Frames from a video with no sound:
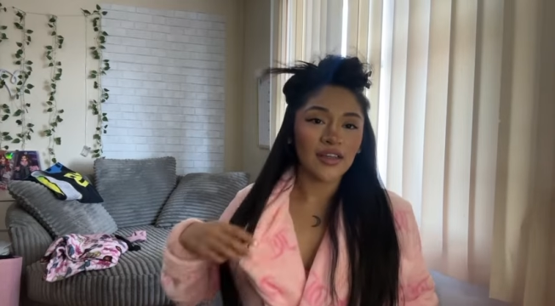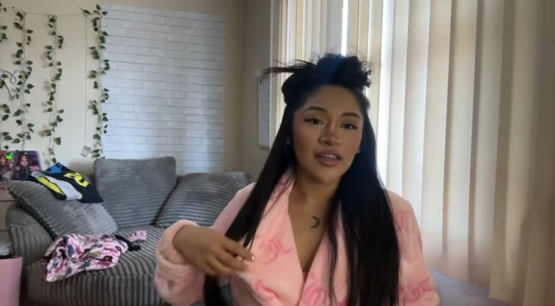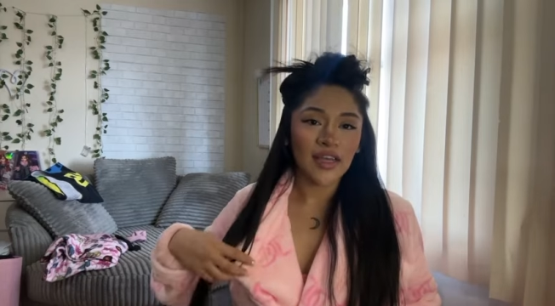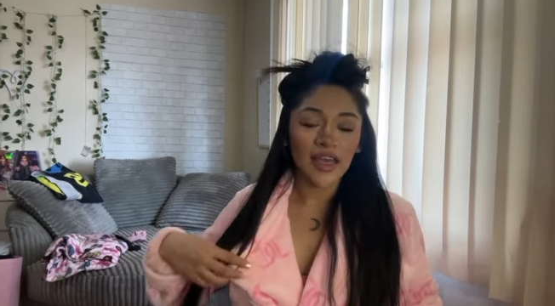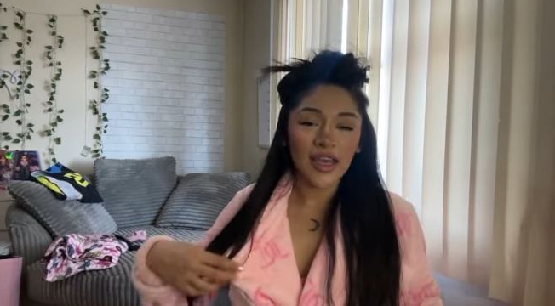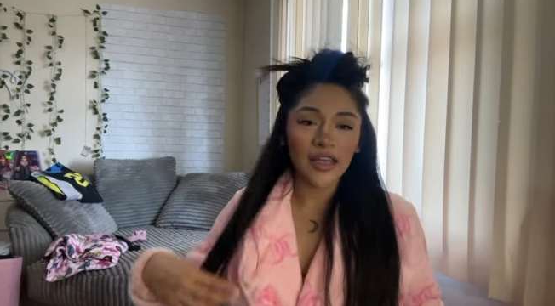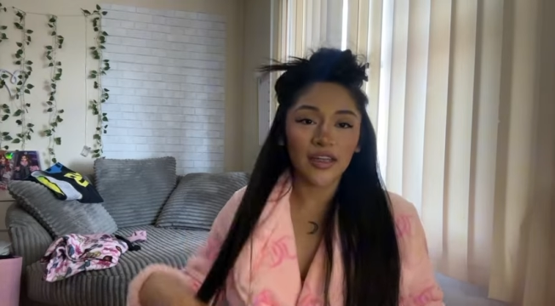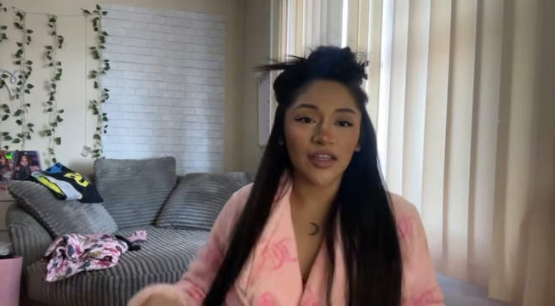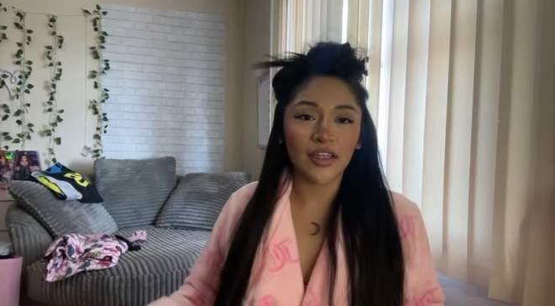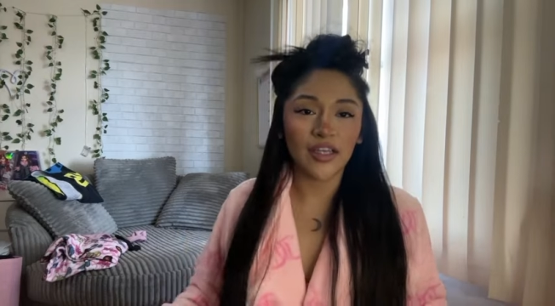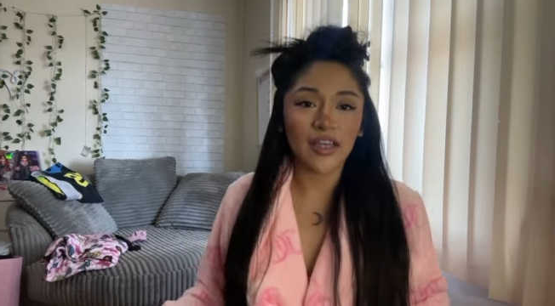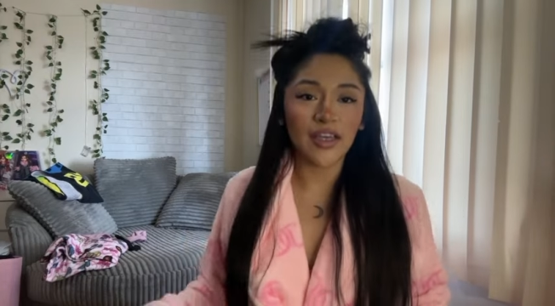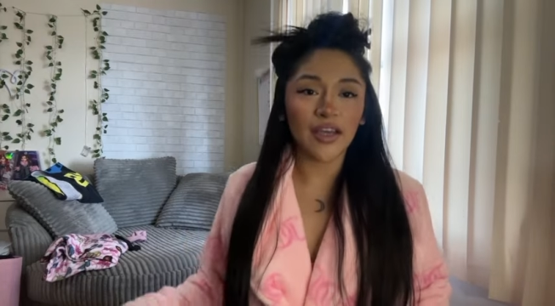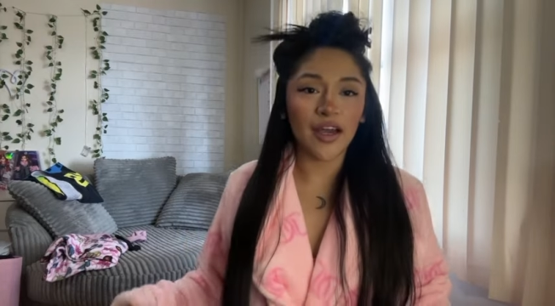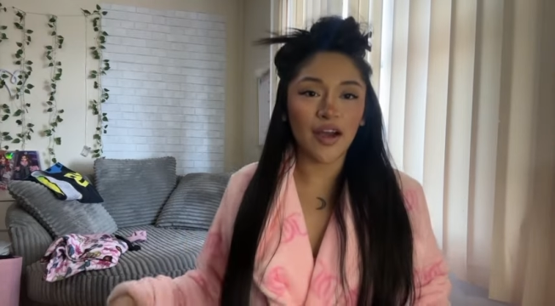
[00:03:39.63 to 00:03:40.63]
And look
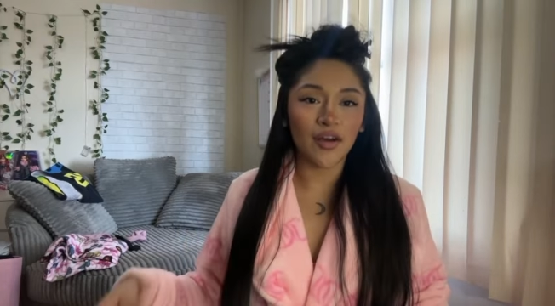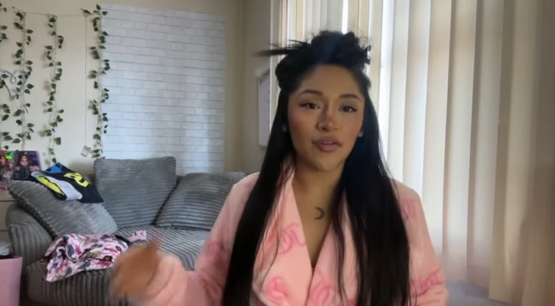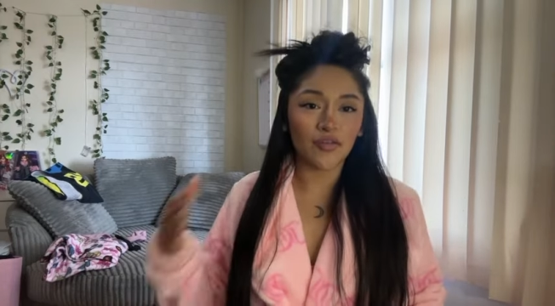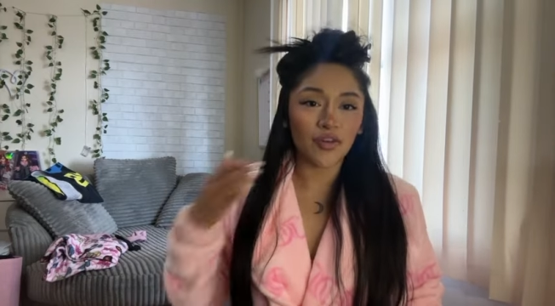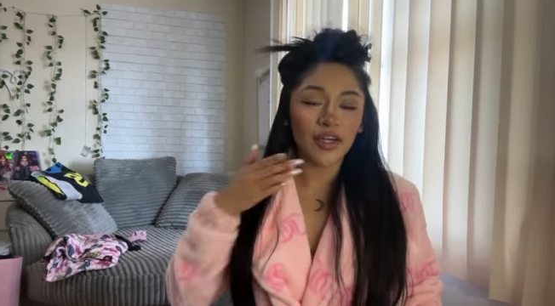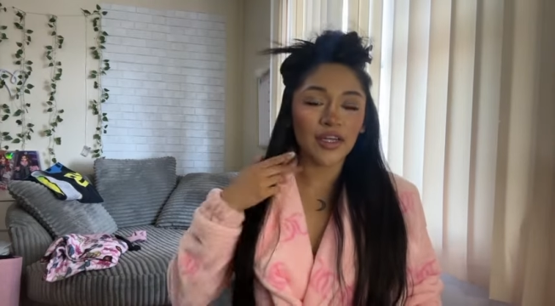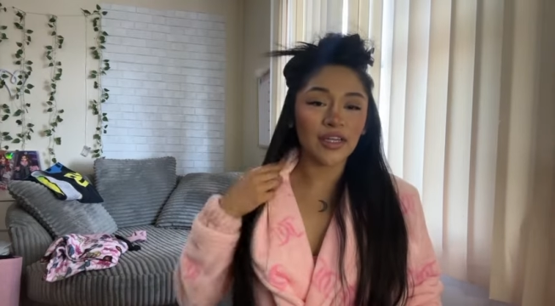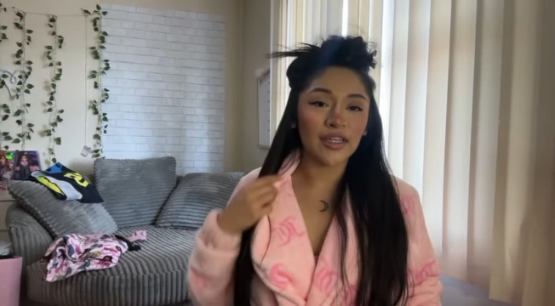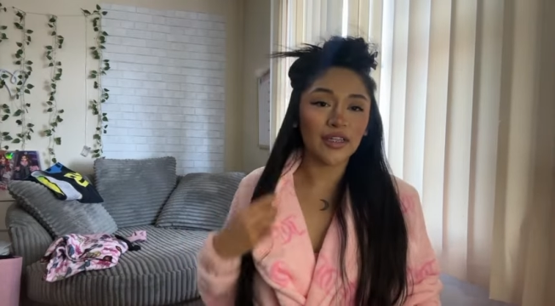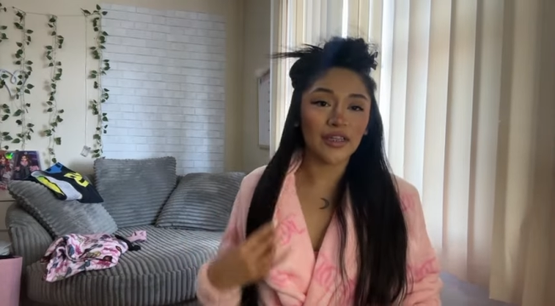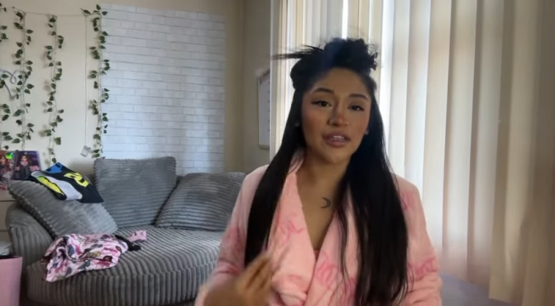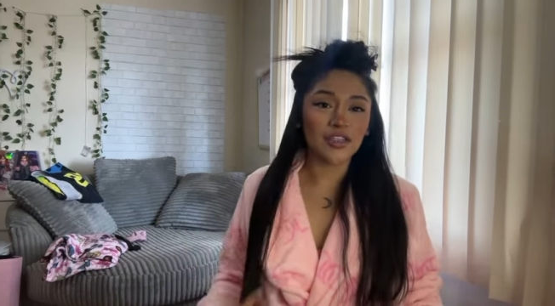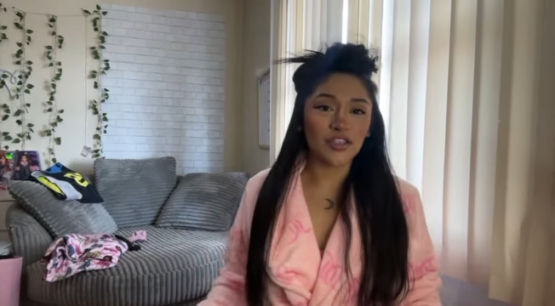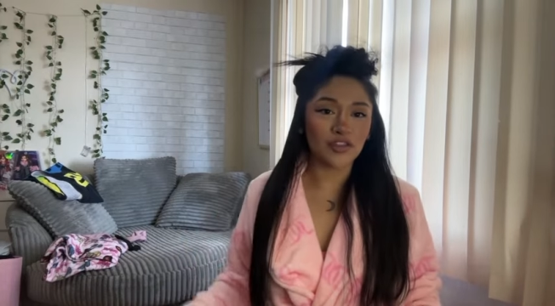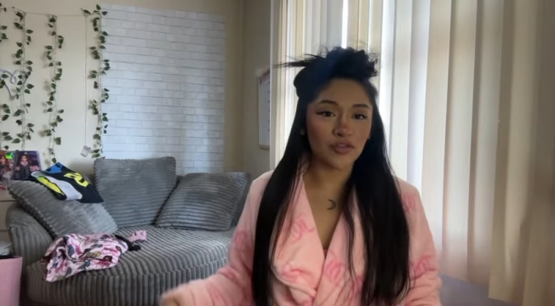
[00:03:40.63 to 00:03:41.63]
at how freaking
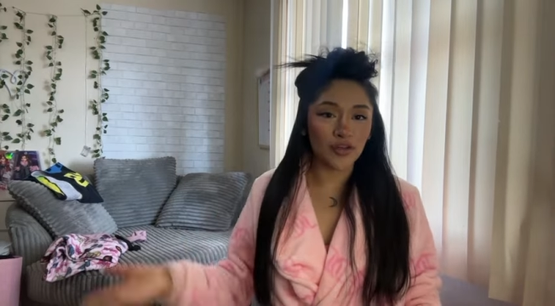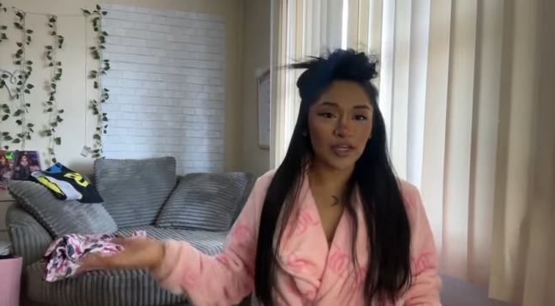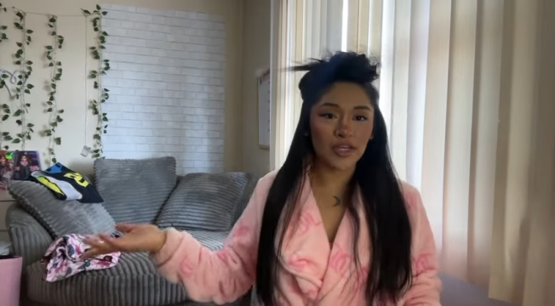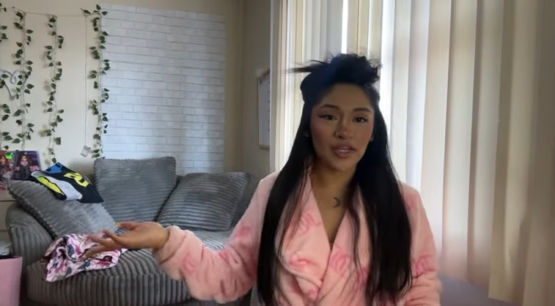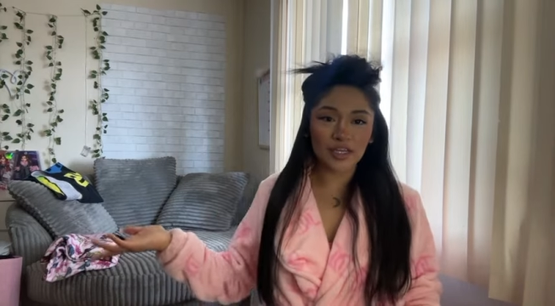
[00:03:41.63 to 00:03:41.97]
straight it